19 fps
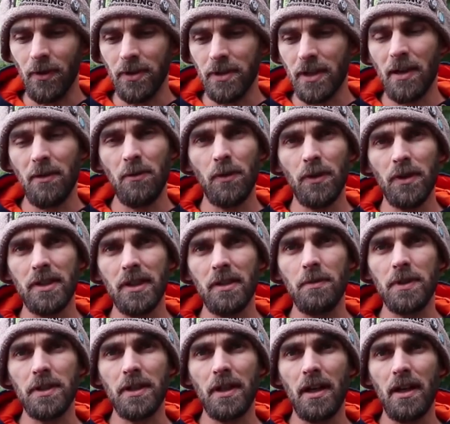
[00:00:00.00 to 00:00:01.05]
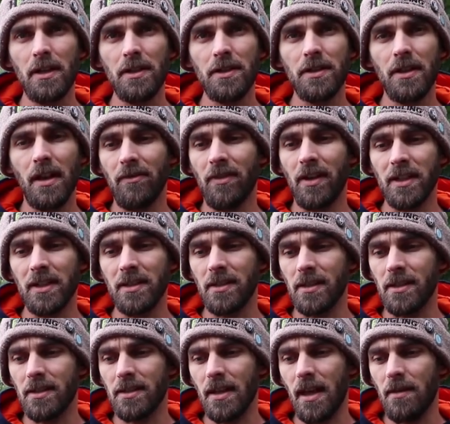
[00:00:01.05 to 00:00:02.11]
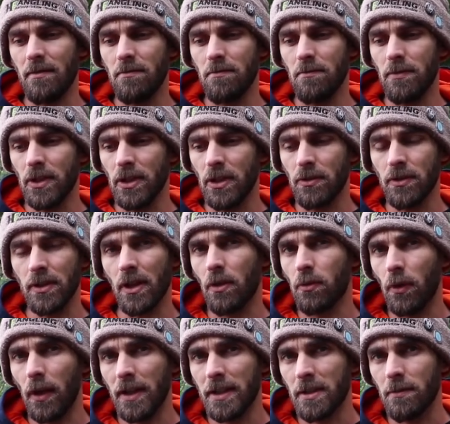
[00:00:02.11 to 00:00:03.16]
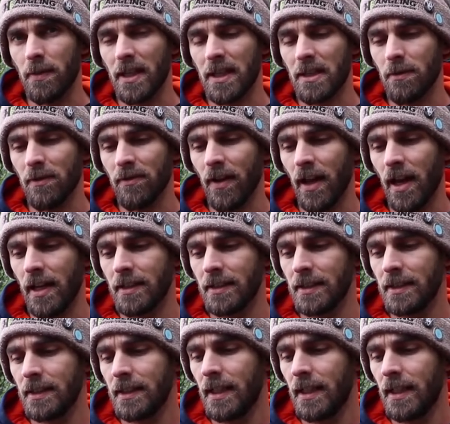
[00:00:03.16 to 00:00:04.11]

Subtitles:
ones out, one of the Deeper Starts. I've had it since then, been using it quite a bit to be fair,